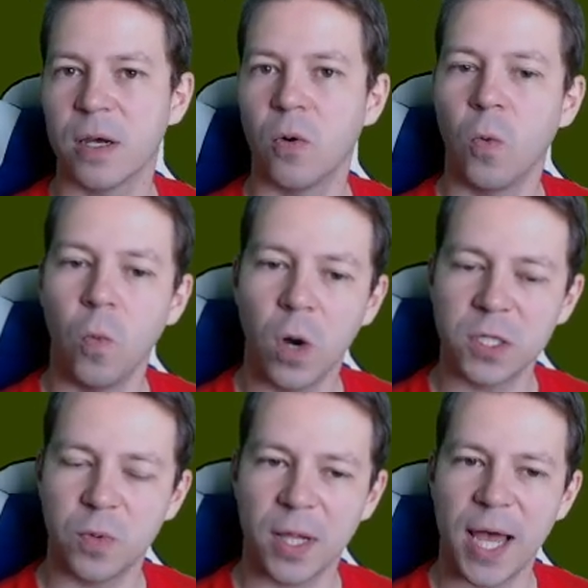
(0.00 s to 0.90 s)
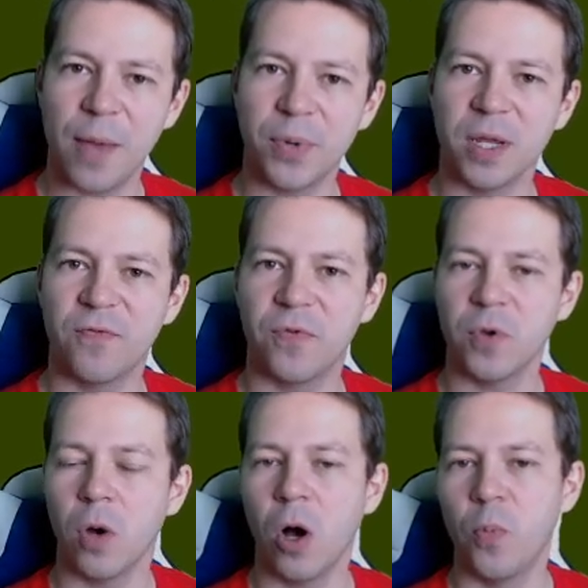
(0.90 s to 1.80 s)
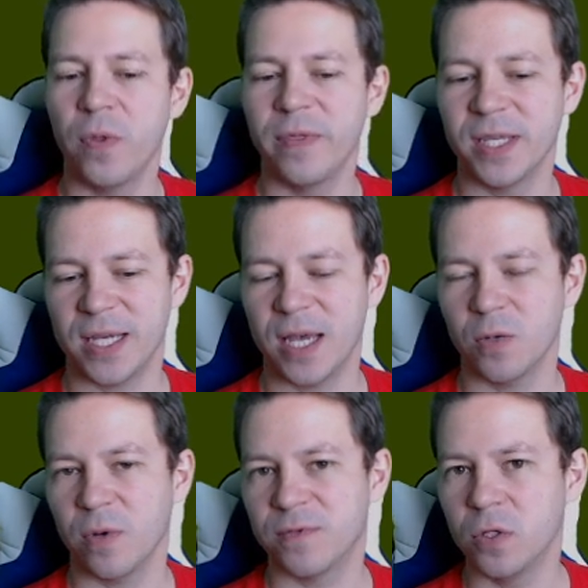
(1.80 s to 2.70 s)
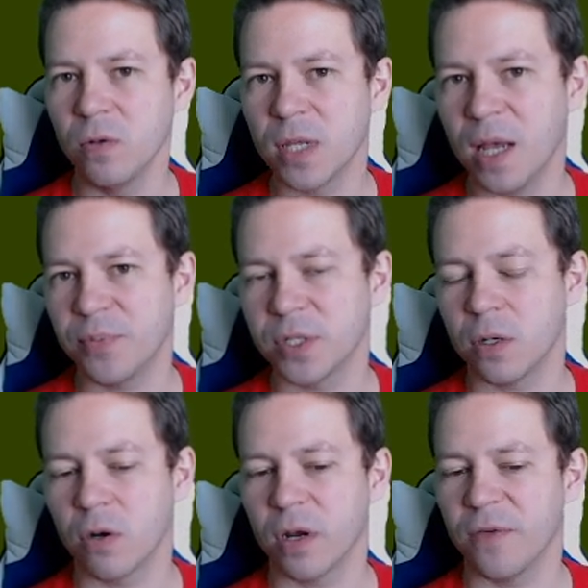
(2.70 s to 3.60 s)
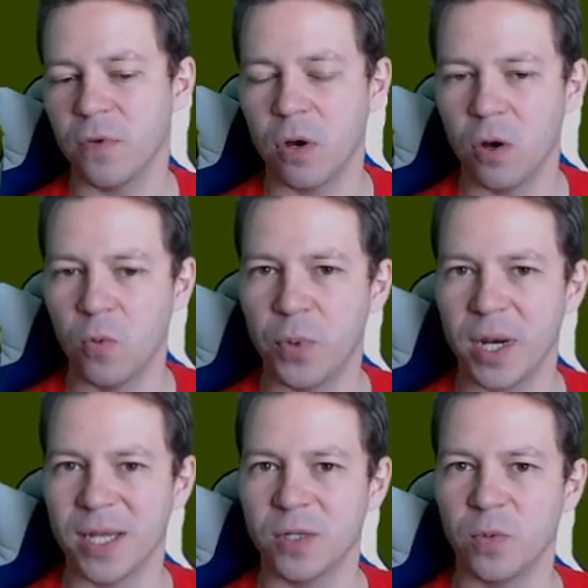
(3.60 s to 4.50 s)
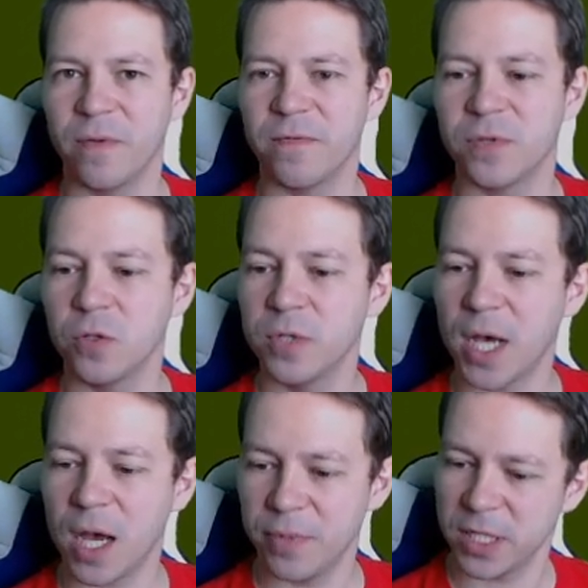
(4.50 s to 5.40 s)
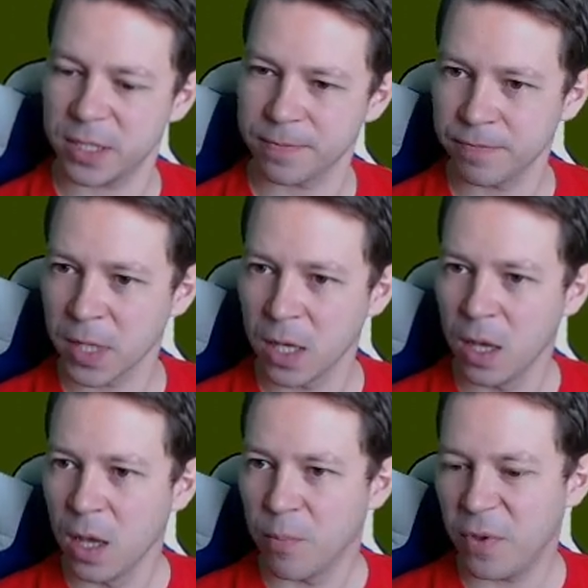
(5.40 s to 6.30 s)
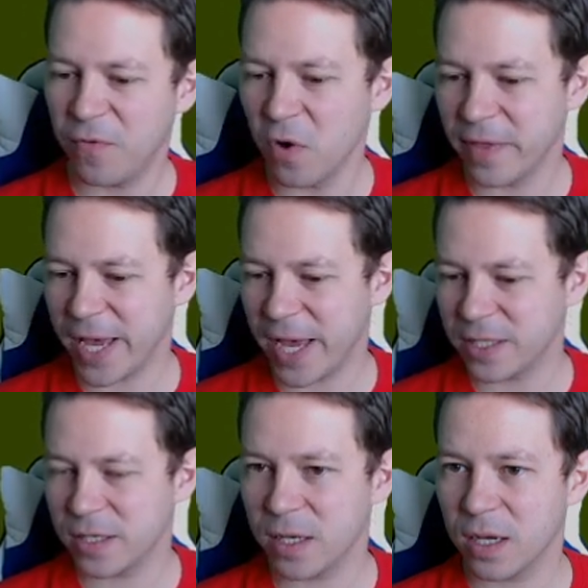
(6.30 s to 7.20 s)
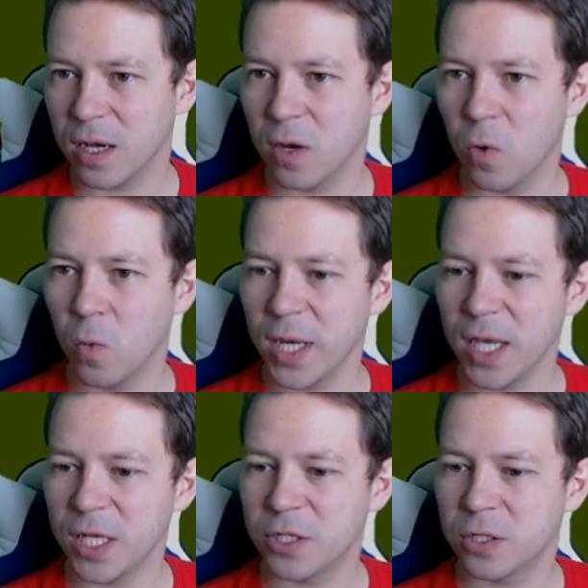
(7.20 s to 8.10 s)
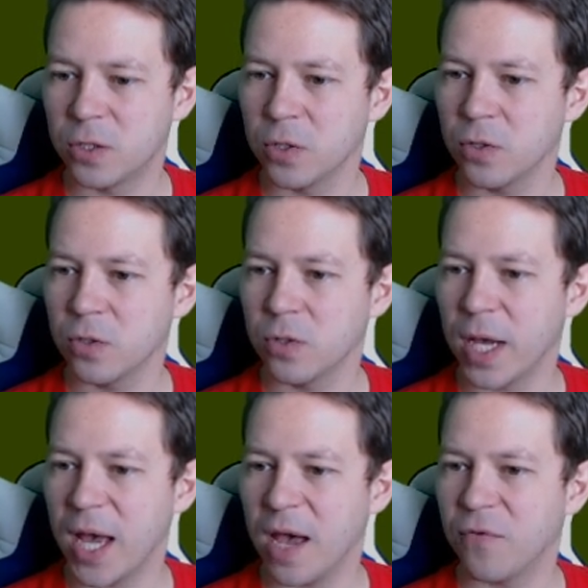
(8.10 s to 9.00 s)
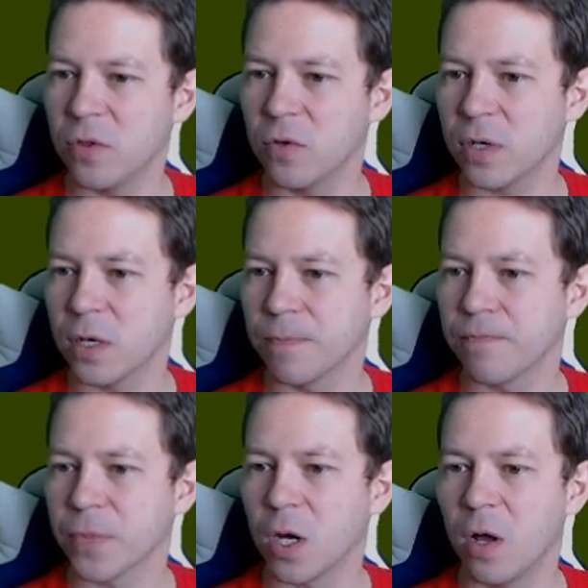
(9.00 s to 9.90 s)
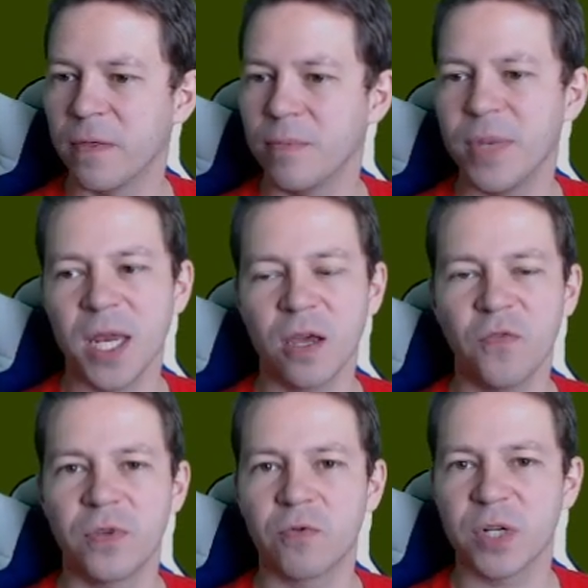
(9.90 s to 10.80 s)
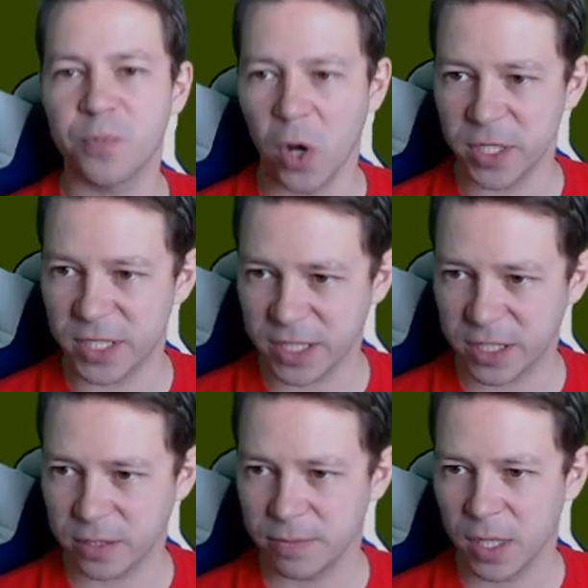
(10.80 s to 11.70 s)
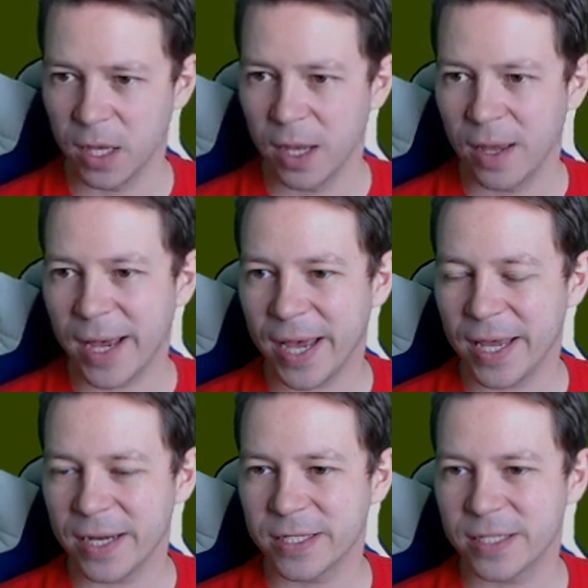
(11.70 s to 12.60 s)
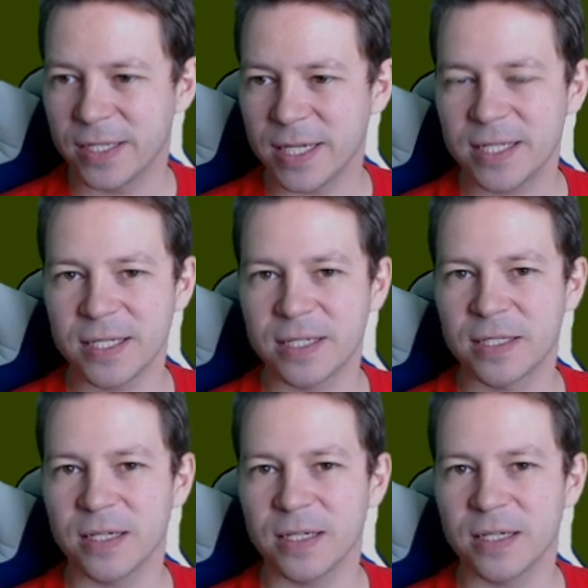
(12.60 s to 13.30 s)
what will happen if you open this hand with 2 clubs or if you open it with 2 diamonds. Before that, we need to have a look on the meaning of the responses, and this is